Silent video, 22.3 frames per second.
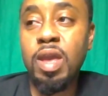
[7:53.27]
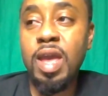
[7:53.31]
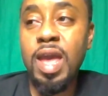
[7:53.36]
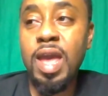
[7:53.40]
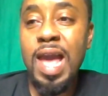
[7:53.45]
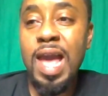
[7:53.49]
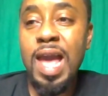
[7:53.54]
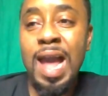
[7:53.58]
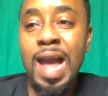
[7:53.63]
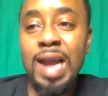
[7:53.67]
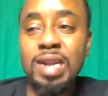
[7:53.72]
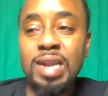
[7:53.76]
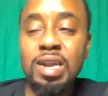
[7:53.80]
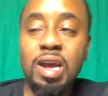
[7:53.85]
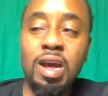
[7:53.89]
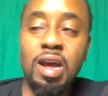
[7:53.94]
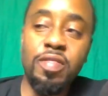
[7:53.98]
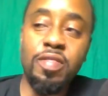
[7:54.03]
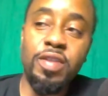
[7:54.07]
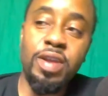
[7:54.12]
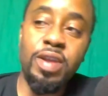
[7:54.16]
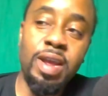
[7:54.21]
act
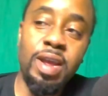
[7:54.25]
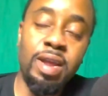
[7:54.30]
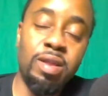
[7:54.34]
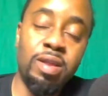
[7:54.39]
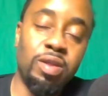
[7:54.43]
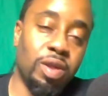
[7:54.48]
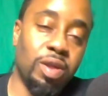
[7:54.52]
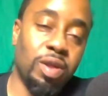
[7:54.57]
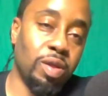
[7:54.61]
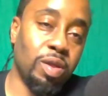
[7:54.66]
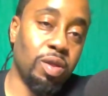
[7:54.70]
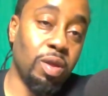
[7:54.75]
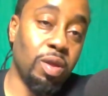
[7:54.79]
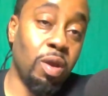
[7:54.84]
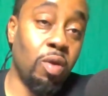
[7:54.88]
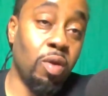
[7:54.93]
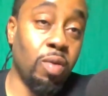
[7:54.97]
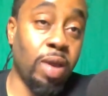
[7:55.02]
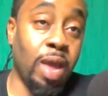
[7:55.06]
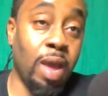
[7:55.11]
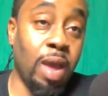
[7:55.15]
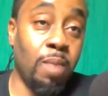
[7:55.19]
other than just,
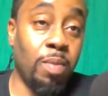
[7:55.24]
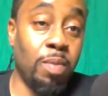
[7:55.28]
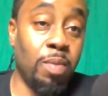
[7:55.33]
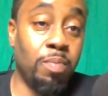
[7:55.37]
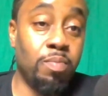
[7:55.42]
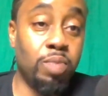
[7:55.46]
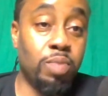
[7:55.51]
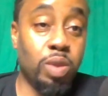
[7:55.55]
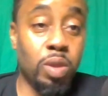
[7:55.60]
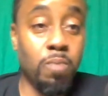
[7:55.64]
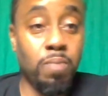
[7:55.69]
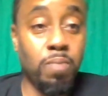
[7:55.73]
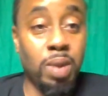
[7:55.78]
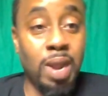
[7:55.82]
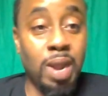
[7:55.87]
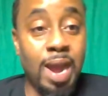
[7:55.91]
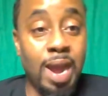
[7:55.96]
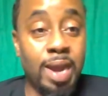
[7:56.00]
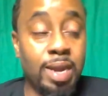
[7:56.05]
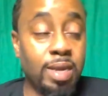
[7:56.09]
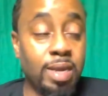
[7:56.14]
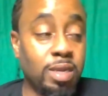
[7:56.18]
okay, I'm gonna
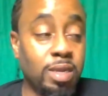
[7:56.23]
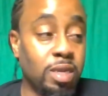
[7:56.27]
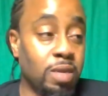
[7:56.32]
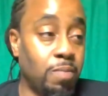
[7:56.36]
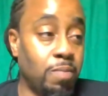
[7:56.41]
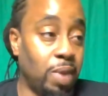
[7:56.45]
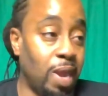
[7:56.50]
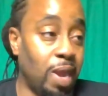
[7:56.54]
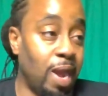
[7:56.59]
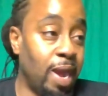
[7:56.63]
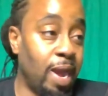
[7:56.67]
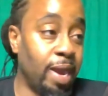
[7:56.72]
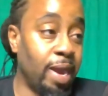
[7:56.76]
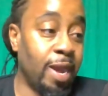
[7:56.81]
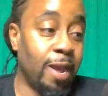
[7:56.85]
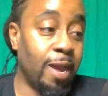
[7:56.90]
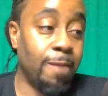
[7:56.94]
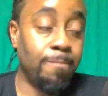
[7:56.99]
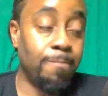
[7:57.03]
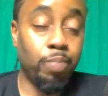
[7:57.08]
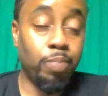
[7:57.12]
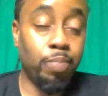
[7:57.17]
supply this, supply
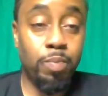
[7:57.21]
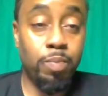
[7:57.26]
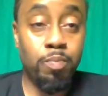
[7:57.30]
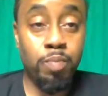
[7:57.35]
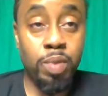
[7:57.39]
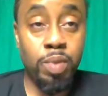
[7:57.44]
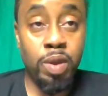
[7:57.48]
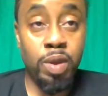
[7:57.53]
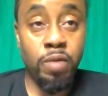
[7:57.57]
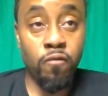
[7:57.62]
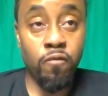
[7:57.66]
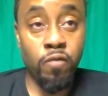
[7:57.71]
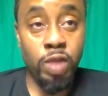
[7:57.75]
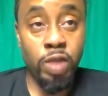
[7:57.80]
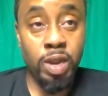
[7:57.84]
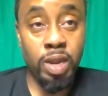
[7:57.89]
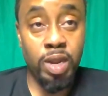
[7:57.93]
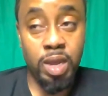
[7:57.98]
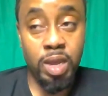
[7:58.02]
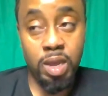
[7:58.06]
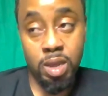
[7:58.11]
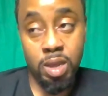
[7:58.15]
that, but
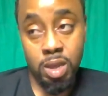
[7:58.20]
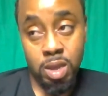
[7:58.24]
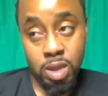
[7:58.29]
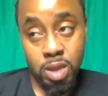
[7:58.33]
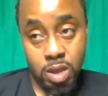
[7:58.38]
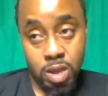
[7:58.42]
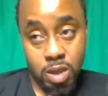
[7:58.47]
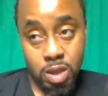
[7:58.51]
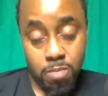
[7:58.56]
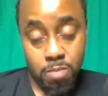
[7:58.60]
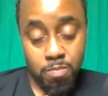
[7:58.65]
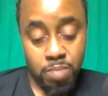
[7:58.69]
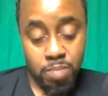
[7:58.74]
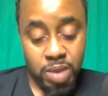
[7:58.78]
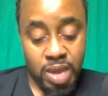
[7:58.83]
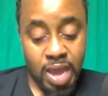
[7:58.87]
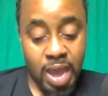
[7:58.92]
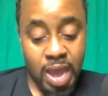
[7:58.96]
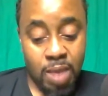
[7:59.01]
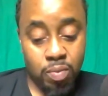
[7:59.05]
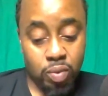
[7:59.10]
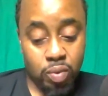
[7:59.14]
really be
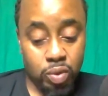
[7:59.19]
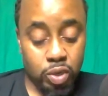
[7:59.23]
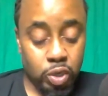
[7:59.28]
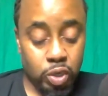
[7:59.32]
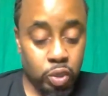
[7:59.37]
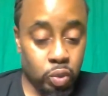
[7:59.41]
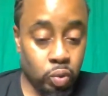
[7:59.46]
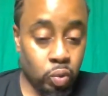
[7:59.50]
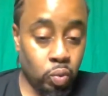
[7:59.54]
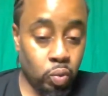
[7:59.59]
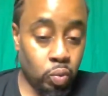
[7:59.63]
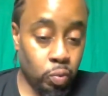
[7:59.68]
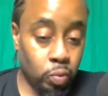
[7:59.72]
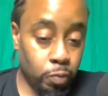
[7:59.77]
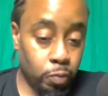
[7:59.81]
able to